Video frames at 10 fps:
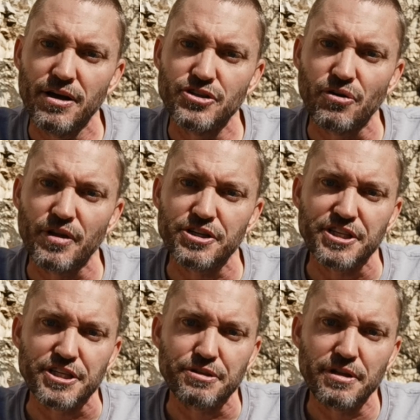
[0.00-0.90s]
So
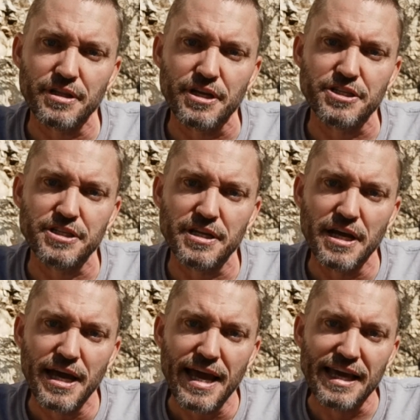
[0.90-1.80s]

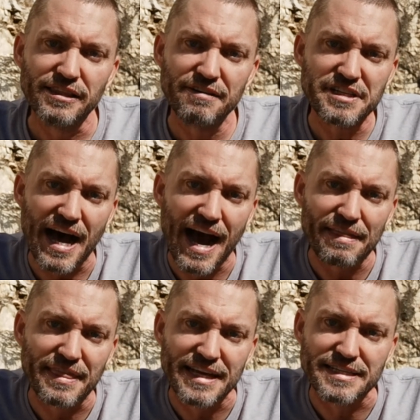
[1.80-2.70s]
he loves to
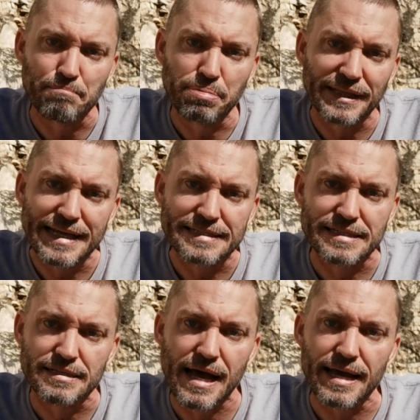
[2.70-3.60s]
hide things in plain
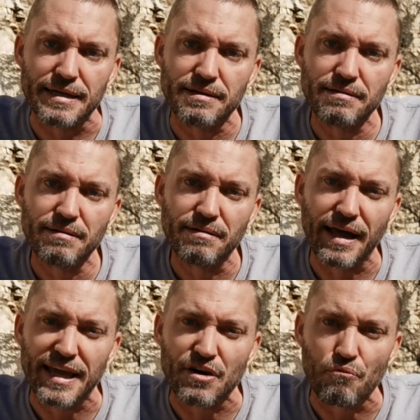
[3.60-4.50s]
sight,
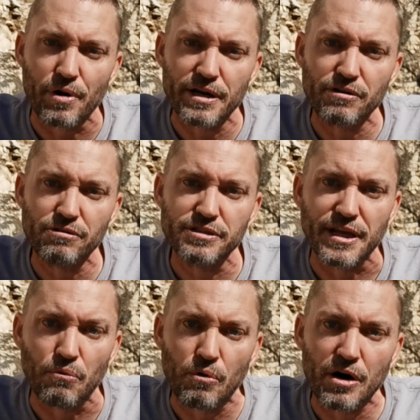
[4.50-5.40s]
like in riddles,
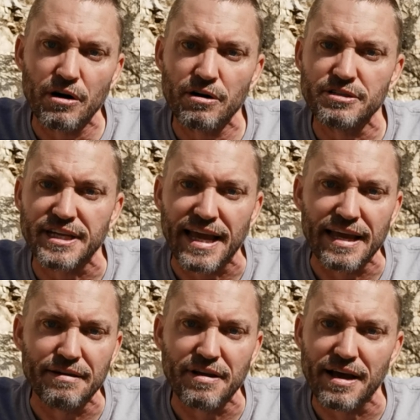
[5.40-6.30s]
in words,
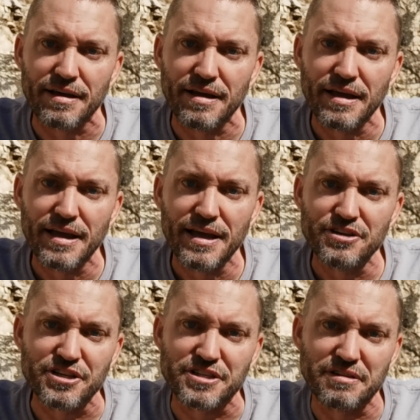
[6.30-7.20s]
in
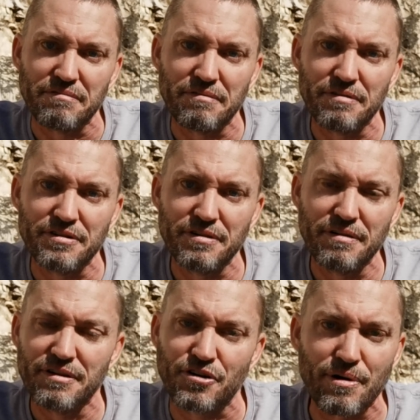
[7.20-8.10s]
just
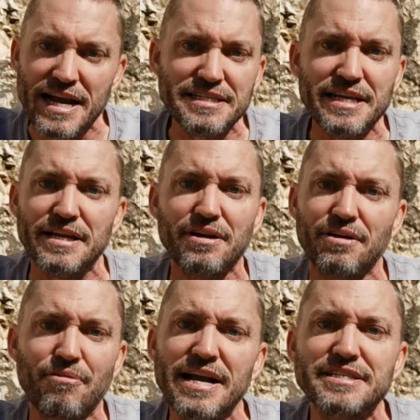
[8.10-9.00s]
crazy
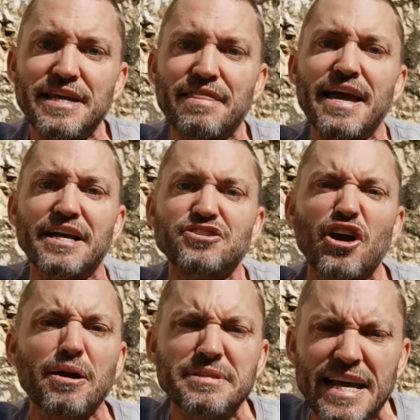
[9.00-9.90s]
things,
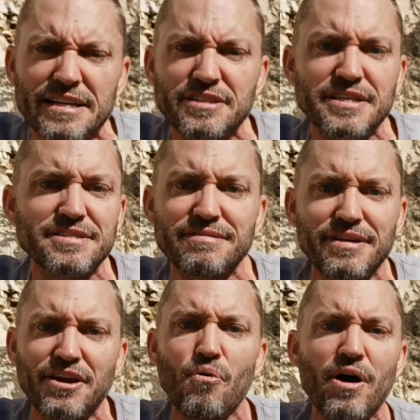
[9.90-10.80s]
circumstances,
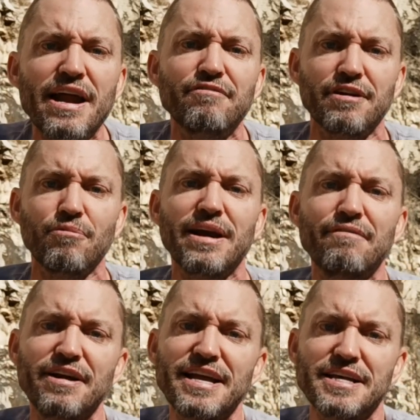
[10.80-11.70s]
you know, whatever
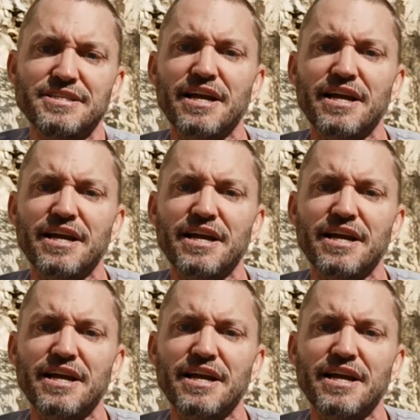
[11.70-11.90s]
it is.